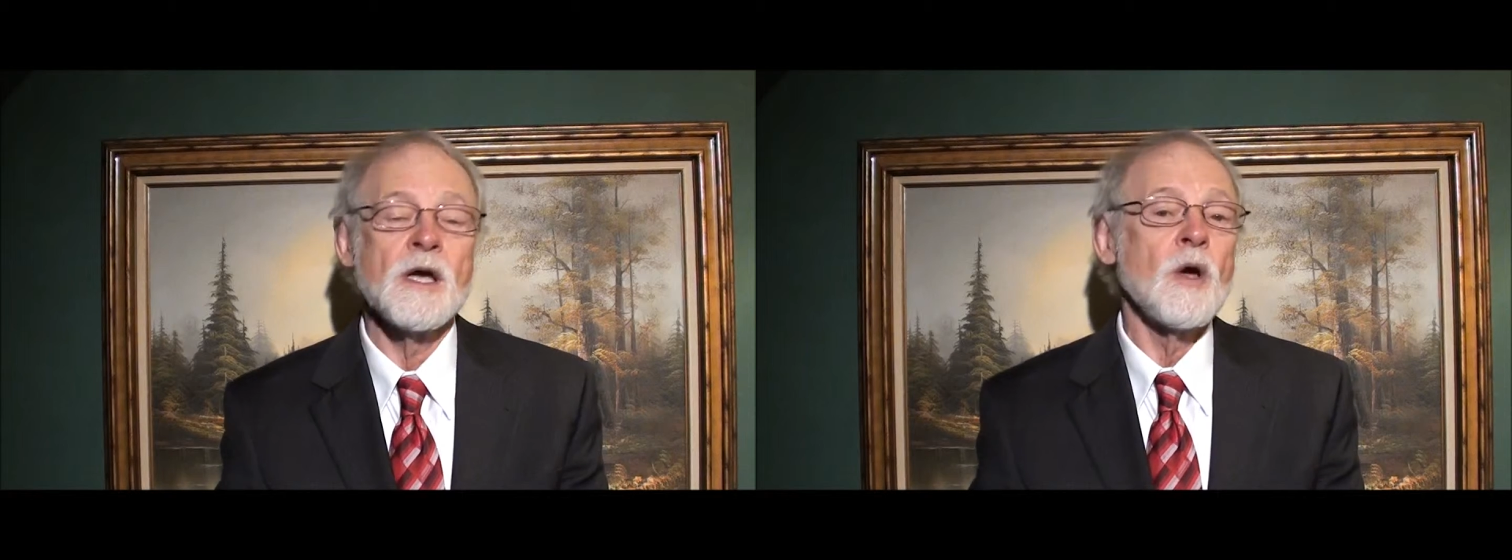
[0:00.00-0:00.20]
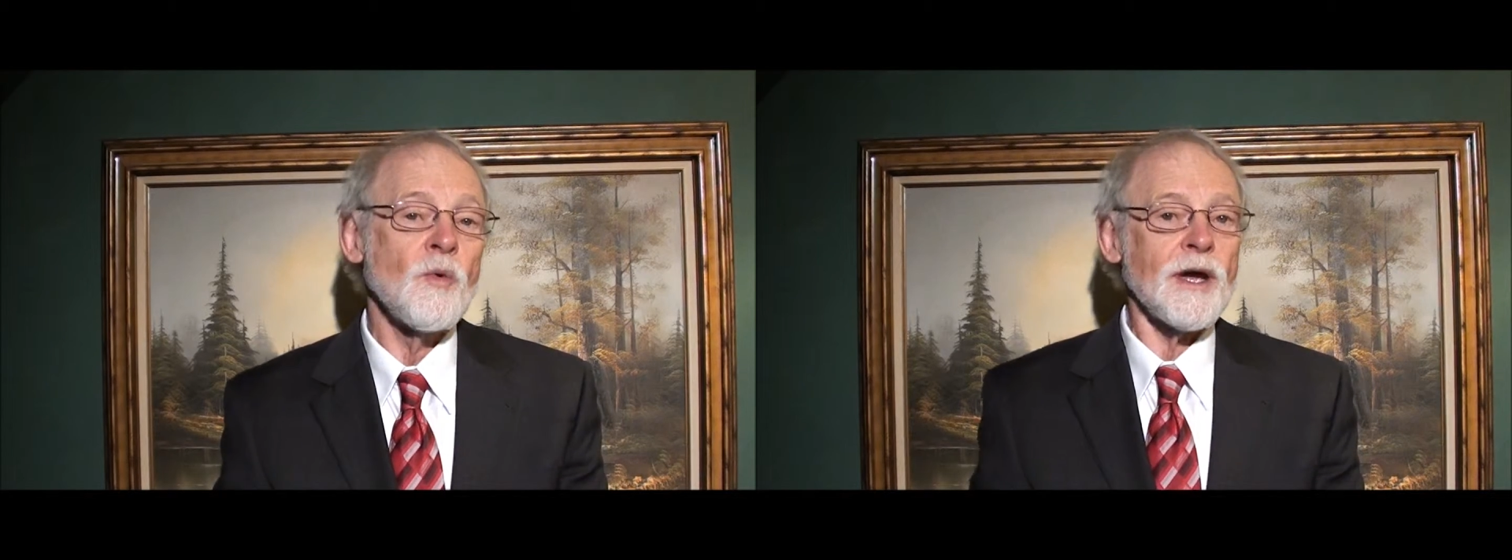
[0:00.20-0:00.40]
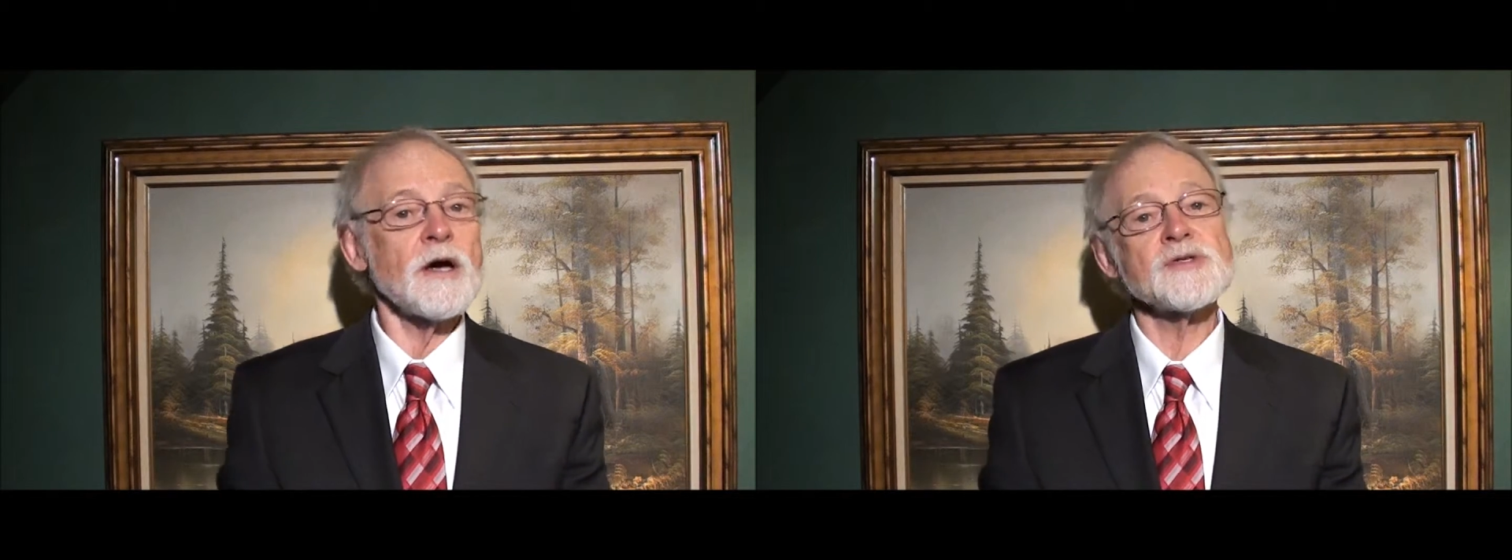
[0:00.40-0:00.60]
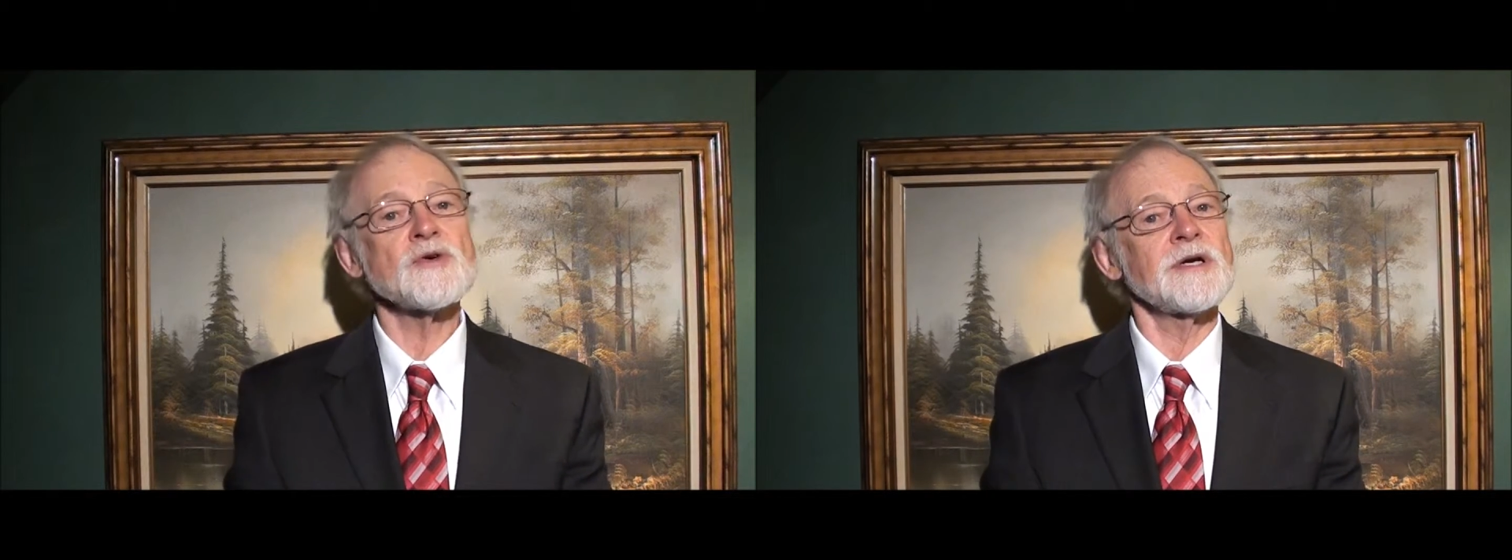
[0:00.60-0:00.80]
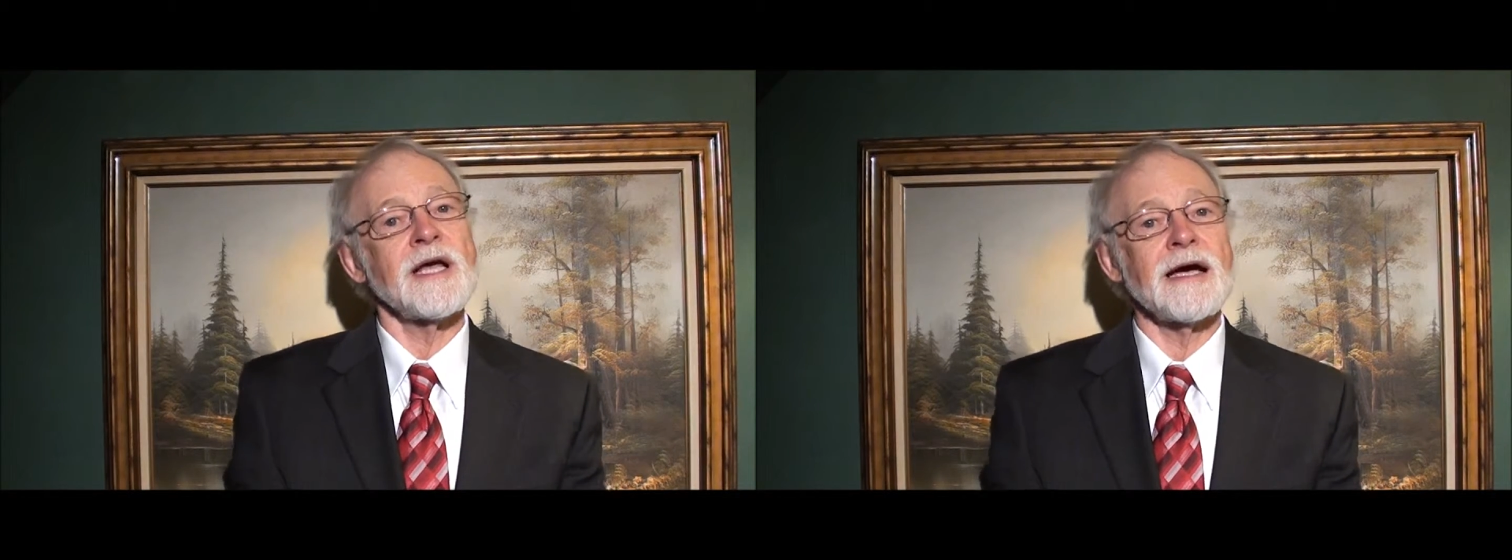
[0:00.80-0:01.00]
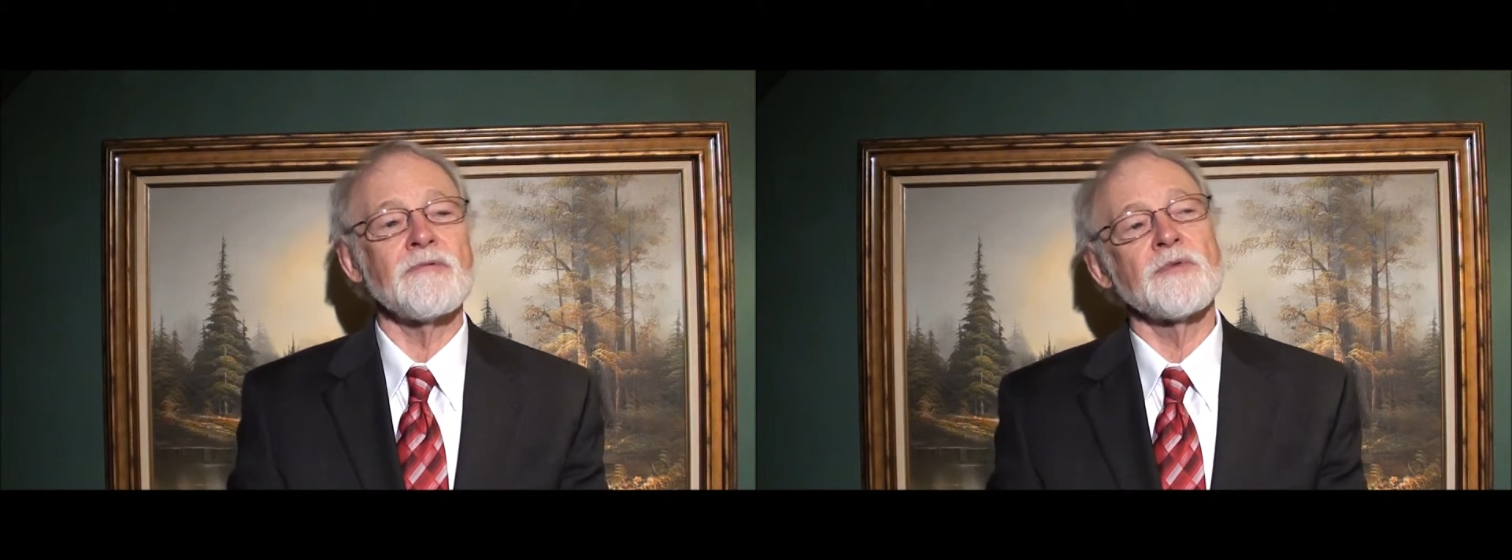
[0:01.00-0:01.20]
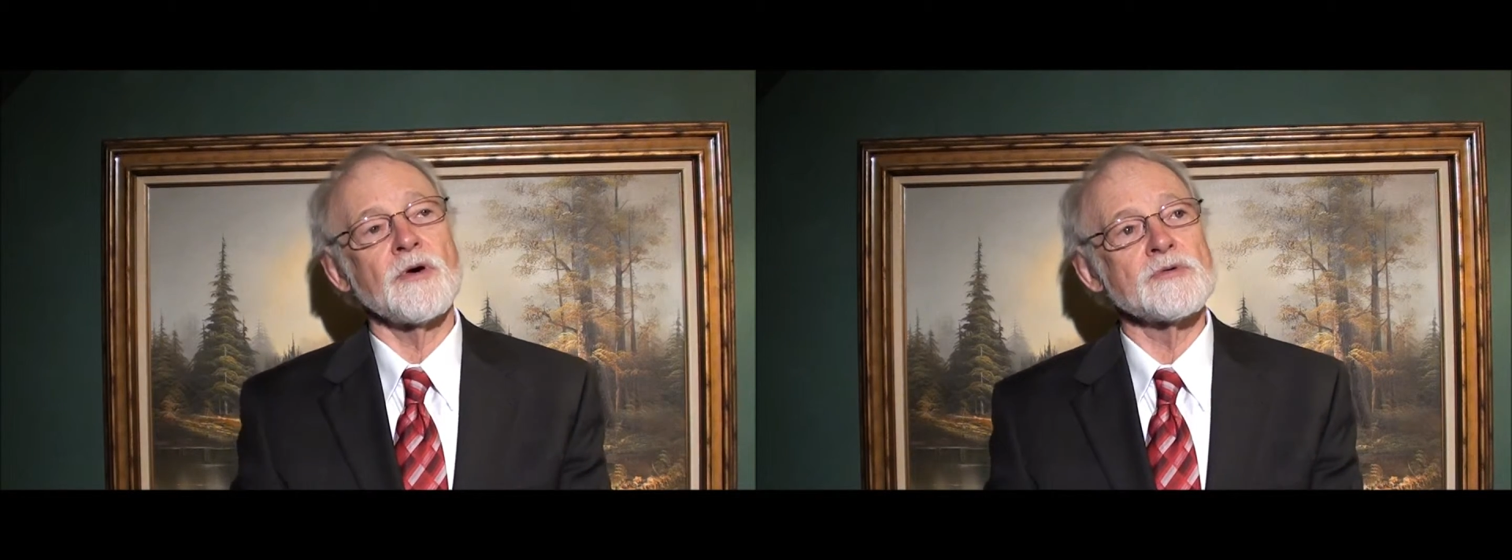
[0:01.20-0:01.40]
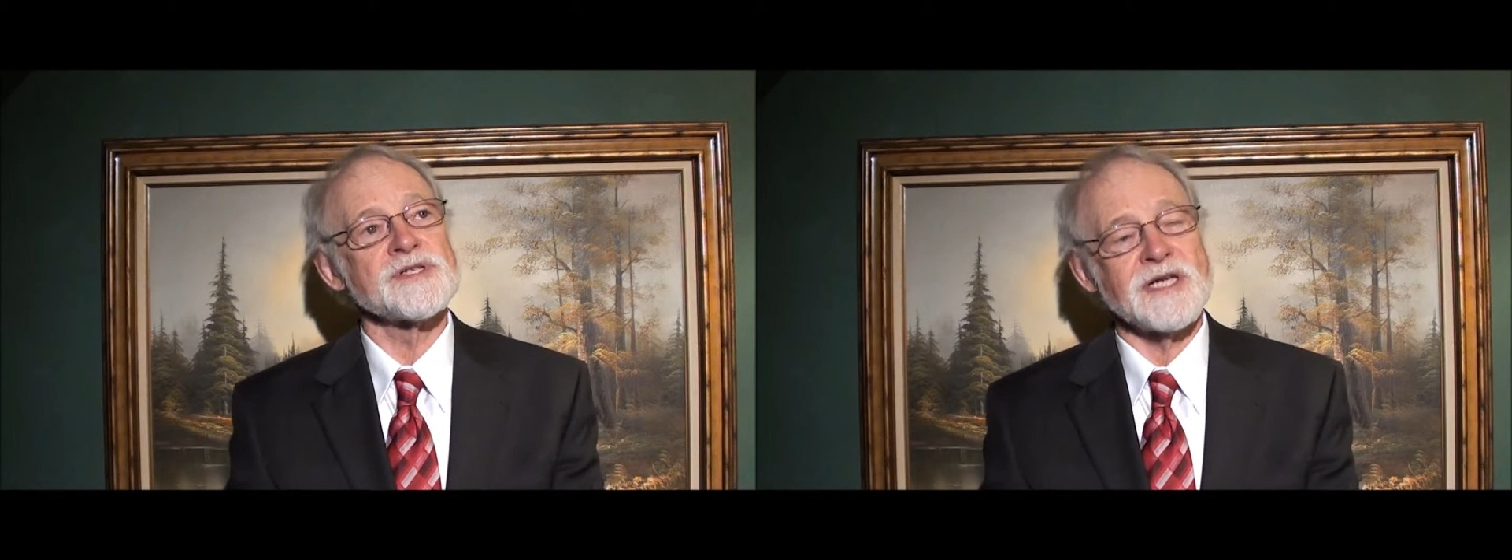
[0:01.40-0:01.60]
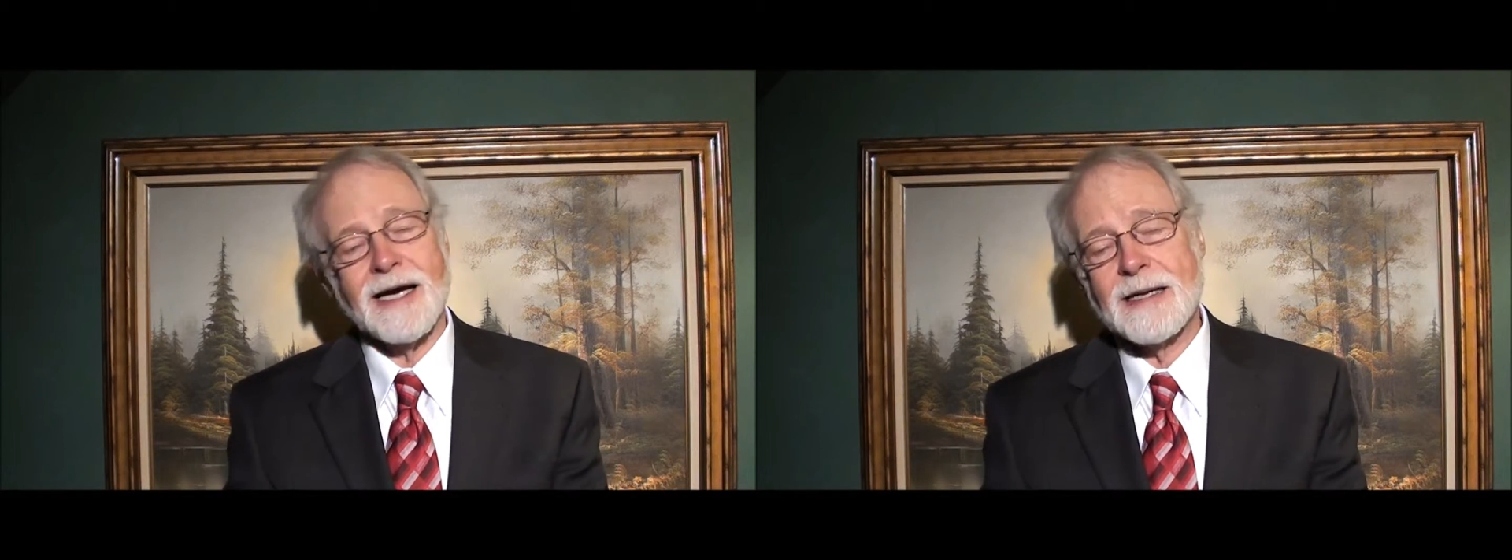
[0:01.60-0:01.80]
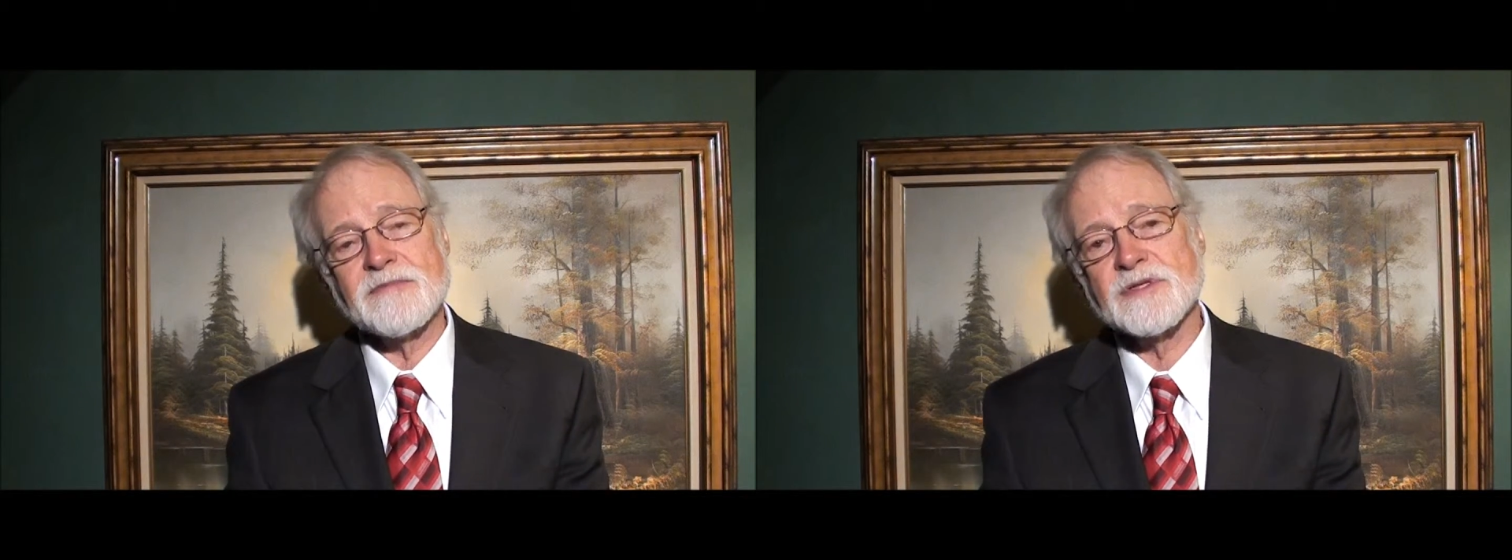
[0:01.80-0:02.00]
We also can have those
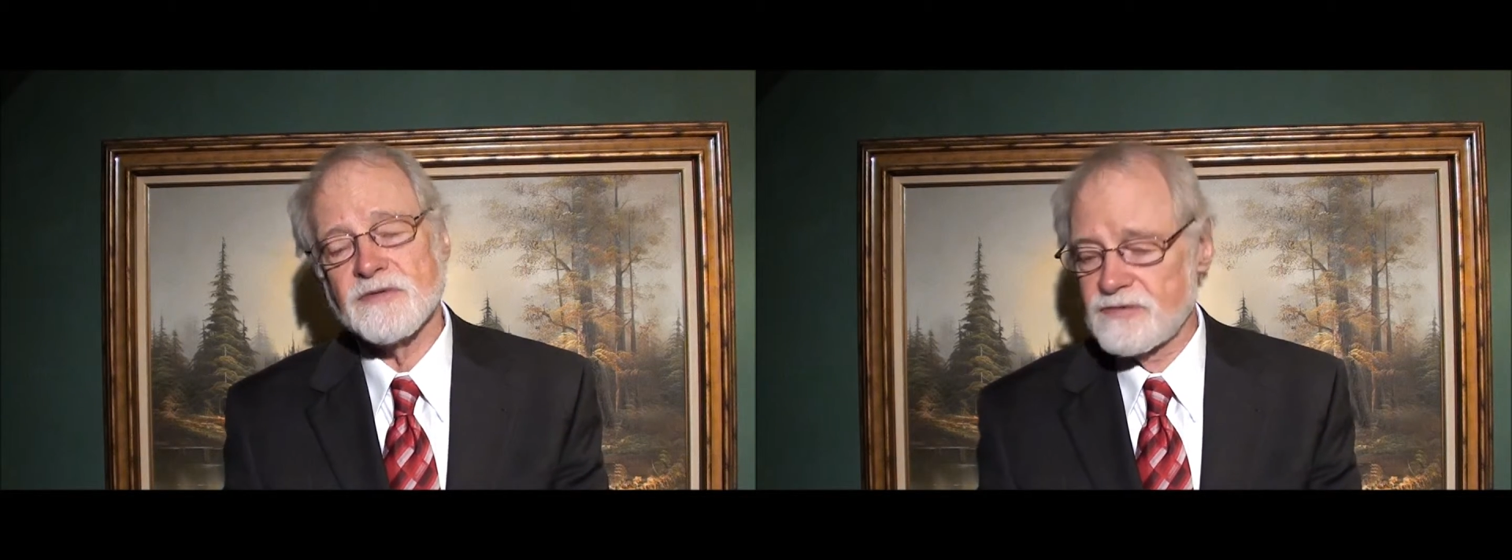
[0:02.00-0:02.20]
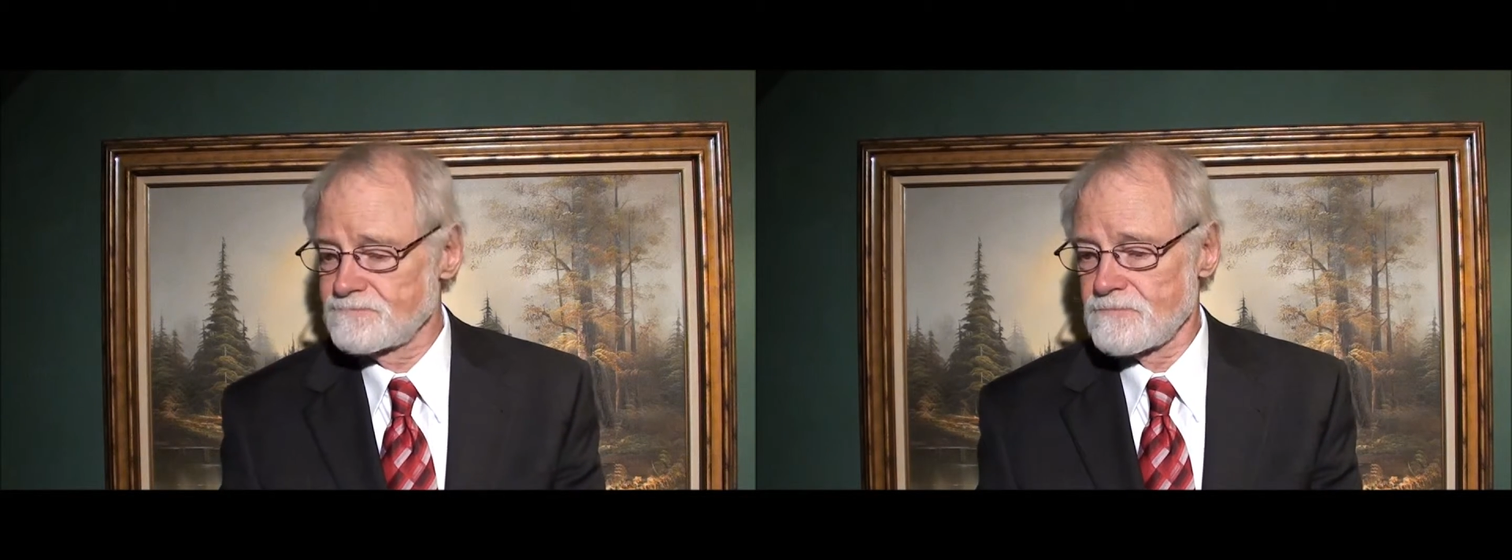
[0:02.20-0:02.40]
times of